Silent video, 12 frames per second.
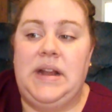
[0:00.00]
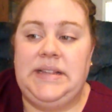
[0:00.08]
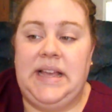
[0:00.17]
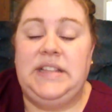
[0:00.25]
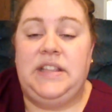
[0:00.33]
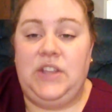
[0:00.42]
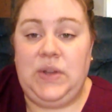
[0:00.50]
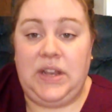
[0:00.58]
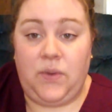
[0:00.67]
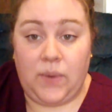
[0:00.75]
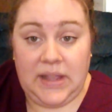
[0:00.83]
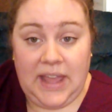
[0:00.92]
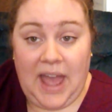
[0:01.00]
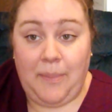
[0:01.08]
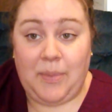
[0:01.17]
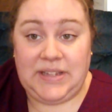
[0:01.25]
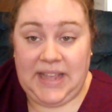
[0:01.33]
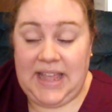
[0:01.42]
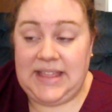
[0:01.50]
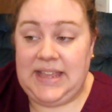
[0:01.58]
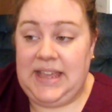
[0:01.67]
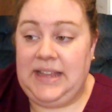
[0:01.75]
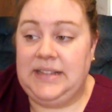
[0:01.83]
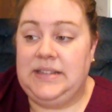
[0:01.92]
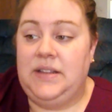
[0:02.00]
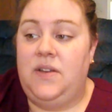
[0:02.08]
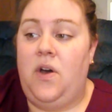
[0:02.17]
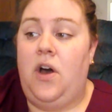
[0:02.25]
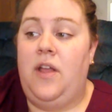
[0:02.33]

it says that you need to recap or say things,